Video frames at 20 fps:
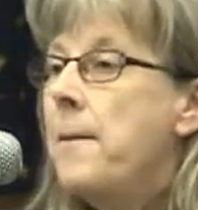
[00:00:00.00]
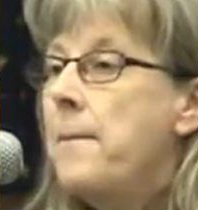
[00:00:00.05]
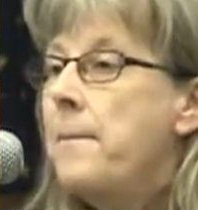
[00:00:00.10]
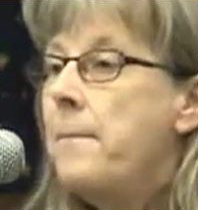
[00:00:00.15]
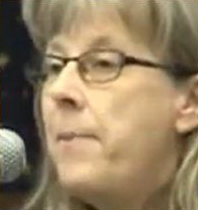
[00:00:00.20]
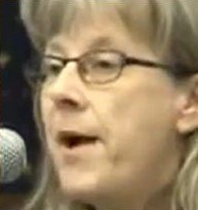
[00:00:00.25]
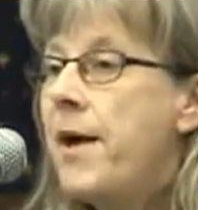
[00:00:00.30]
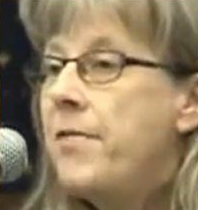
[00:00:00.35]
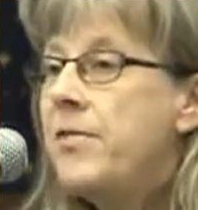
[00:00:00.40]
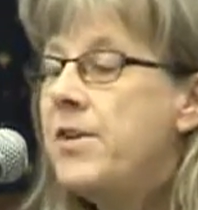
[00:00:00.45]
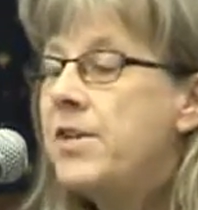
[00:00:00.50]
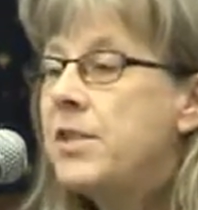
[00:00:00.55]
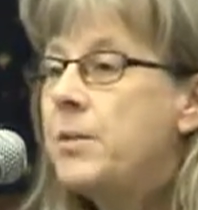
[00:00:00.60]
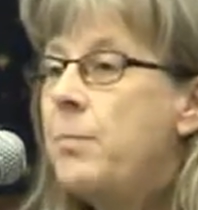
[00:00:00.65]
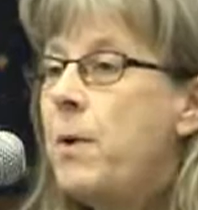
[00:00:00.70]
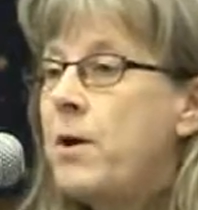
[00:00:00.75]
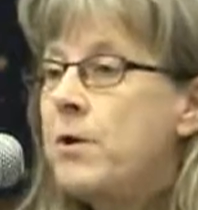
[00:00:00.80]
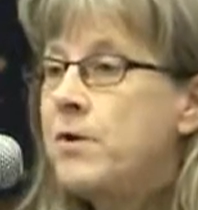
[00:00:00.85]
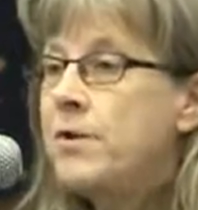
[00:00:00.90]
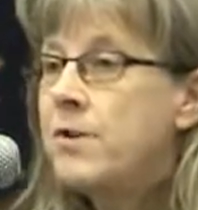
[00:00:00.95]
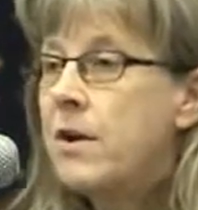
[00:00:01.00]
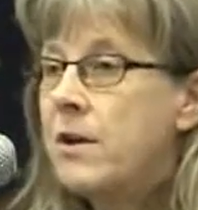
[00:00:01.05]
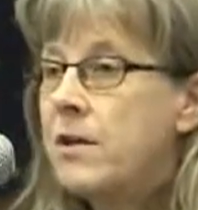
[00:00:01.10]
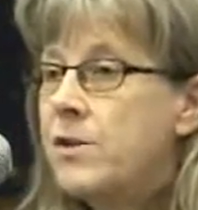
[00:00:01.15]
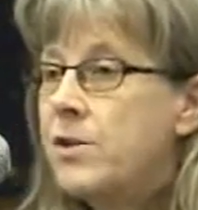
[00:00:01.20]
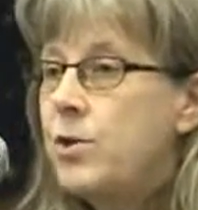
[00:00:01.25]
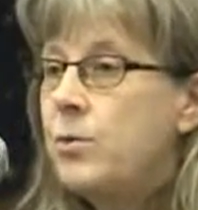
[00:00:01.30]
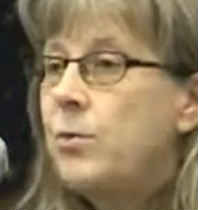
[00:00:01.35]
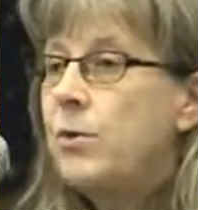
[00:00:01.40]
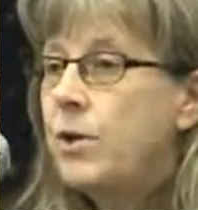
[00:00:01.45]
But these
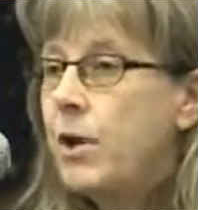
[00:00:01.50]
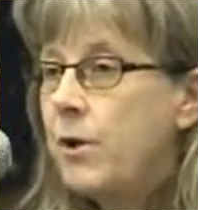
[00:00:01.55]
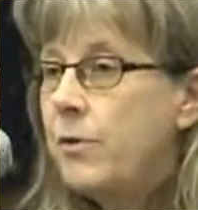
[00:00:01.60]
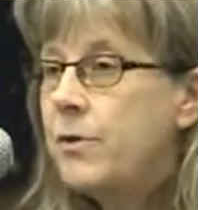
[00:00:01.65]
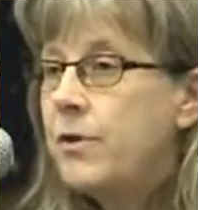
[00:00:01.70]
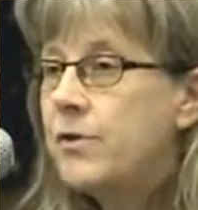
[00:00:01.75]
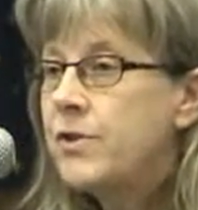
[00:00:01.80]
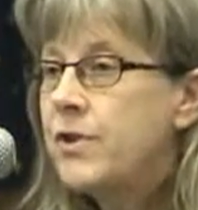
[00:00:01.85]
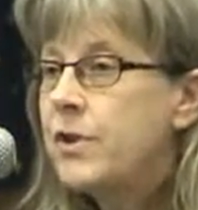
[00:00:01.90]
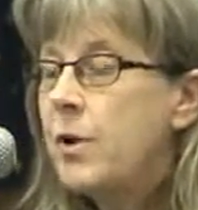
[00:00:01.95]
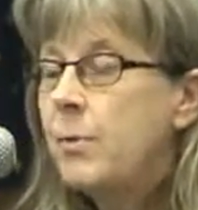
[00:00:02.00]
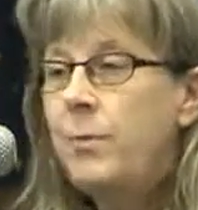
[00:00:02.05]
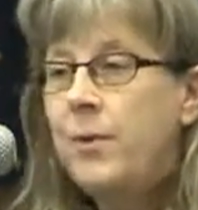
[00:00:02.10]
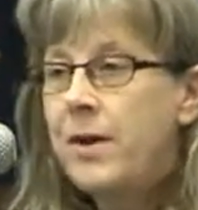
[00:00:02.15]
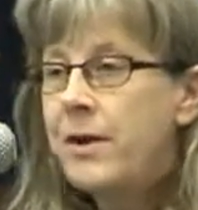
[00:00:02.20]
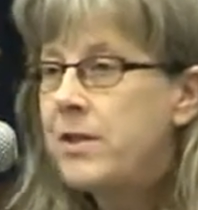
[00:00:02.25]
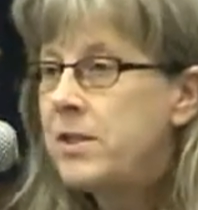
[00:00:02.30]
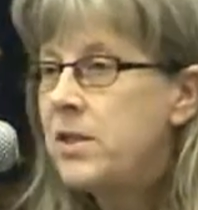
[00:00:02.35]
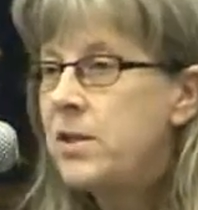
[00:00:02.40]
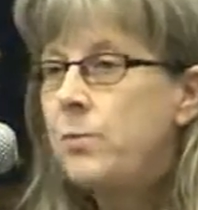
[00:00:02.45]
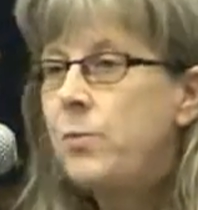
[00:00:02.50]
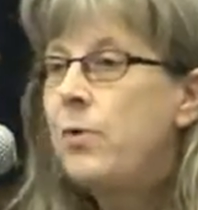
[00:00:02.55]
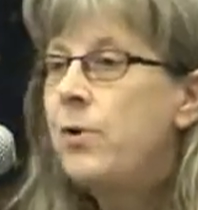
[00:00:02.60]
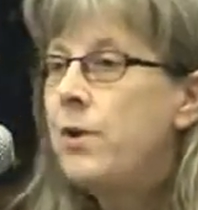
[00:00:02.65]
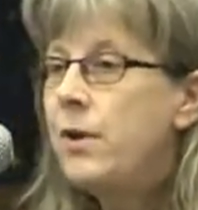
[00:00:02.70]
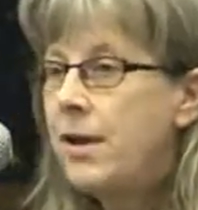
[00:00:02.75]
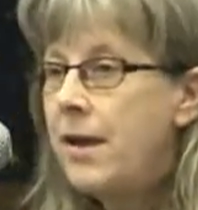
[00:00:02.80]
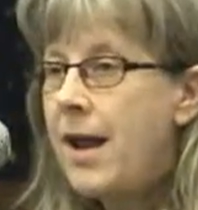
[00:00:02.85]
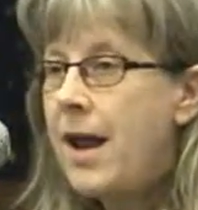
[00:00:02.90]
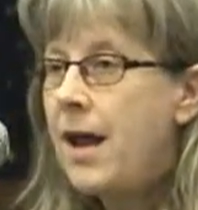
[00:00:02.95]
postcards, you will note, there's no place to
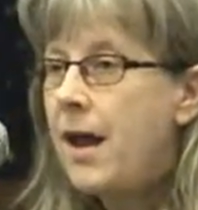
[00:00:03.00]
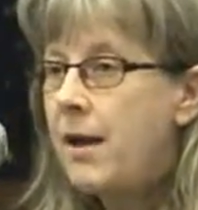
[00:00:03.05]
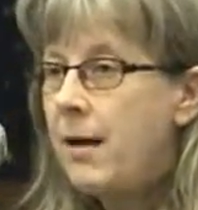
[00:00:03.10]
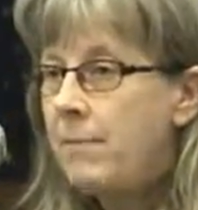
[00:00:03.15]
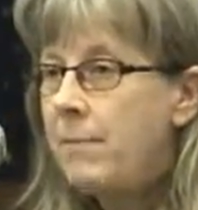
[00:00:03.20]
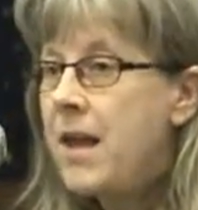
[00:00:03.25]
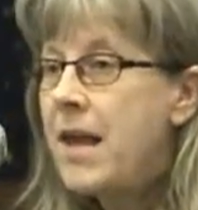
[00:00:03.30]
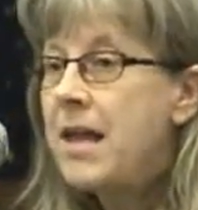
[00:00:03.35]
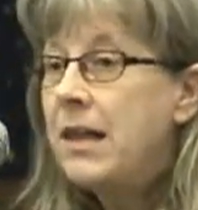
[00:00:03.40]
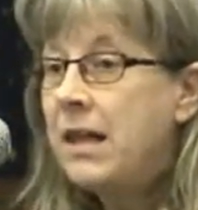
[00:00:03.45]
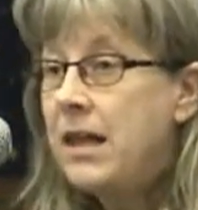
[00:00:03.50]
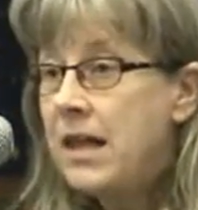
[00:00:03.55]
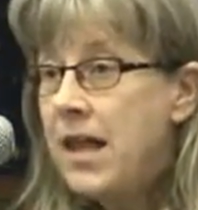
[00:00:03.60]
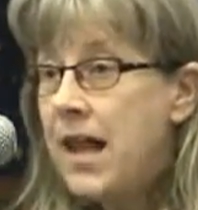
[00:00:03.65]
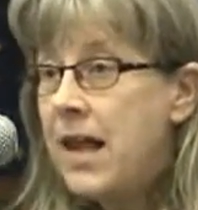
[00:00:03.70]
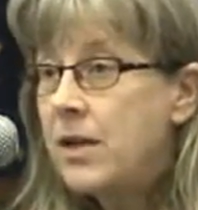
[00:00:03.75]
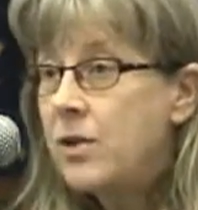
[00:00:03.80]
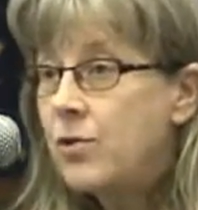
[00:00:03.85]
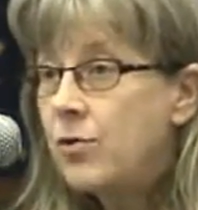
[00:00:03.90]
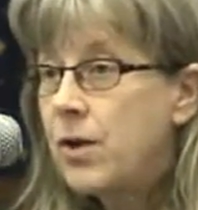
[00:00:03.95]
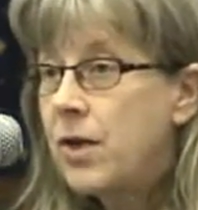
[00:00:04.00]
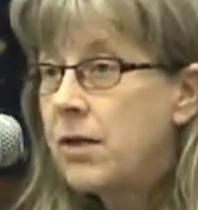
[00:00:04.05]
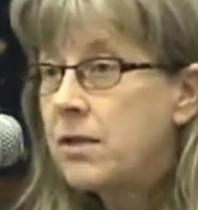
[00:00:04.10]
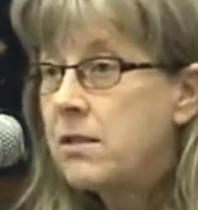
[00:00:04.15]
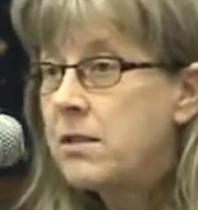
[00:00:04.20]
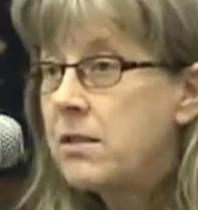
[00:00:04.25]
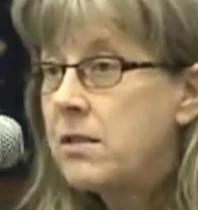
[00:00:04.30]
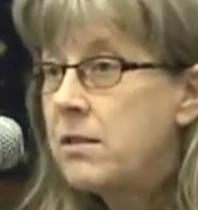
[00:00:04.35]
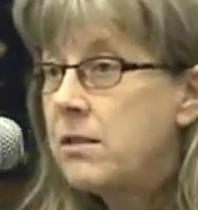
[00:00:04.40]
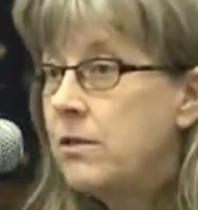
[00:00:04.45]
put a mailing
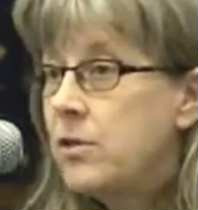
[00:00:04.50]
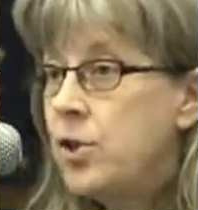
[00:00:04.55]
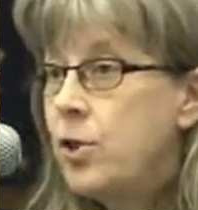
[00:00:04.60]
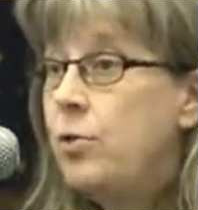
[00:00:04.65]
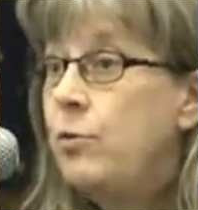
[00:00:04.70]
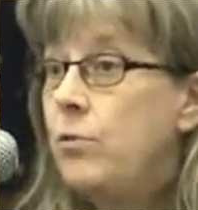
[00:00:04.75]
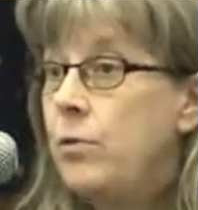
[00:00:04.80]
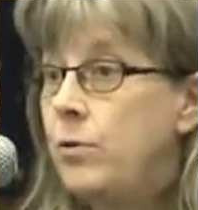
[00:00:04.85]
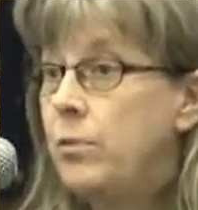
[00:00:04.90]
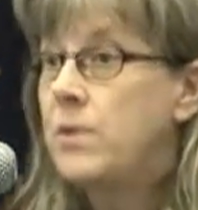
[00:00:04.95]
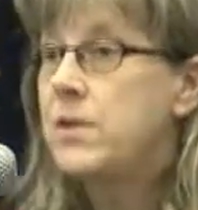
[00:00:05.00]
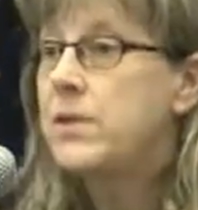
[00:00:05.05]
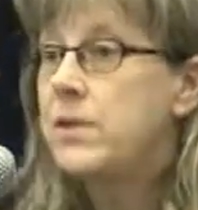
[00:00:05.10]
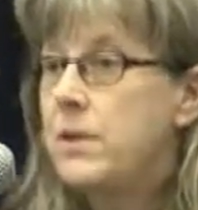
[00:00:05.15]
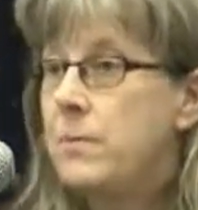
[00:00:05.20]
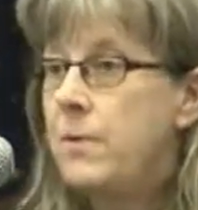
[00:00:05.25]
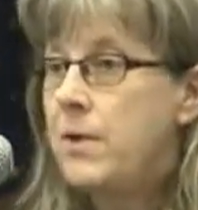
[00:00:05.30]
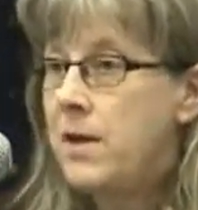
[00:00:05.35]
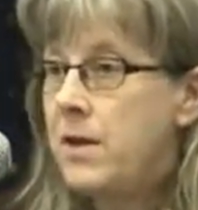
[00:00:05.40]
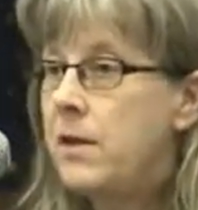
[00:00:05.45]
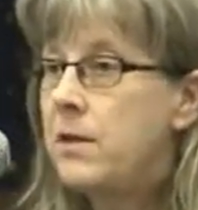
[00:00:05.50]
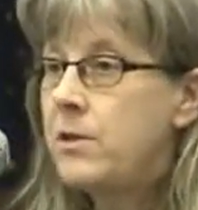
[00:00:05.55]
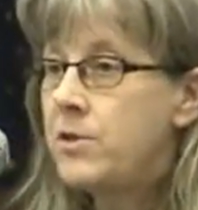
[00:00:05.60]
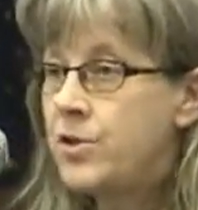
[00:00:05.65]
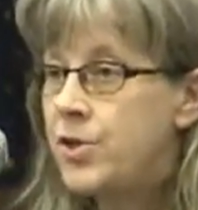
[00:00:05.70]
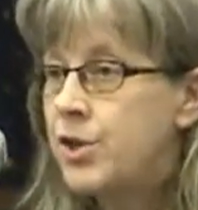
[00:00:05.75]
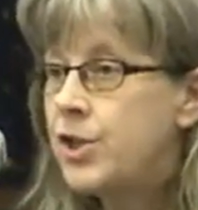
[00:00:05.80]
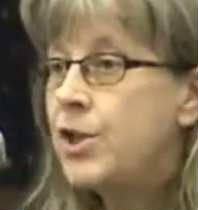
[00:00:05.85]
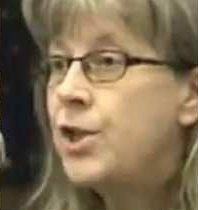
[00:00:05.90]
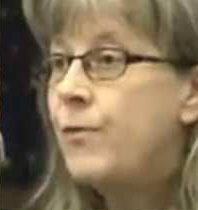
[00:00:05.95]
address to the recipient.
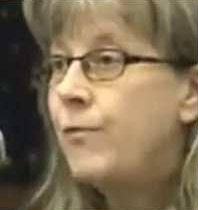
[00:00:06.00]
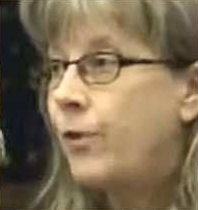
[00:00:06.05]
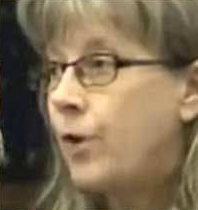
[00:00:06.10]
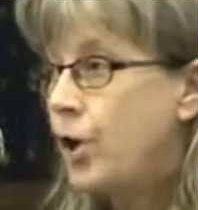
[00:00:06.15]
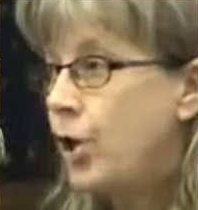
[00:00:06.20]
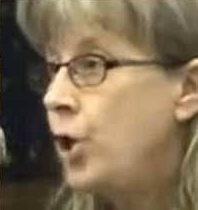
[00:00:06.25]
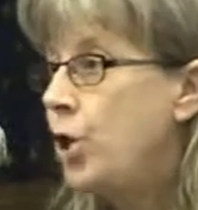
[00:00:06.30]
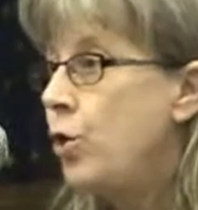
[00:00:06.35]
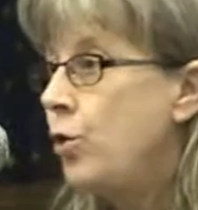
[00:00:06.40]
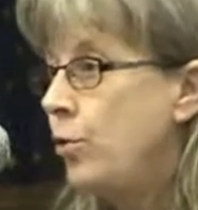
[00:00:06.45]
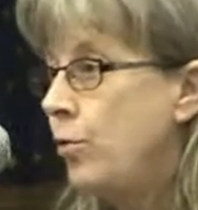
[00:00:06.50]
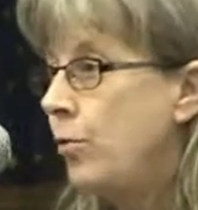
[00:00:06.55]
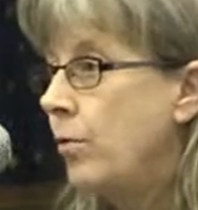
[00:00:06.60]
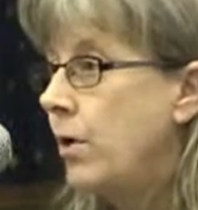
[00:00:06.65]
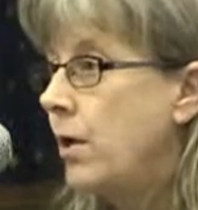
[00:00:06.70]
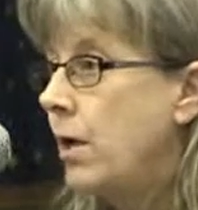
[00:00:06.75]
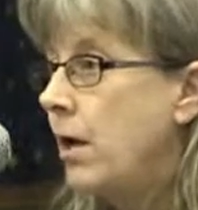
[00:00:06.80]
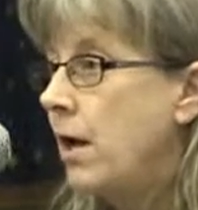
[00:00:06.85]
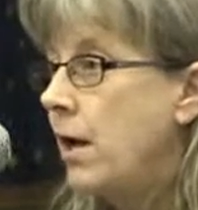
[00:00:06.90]
There's just for you.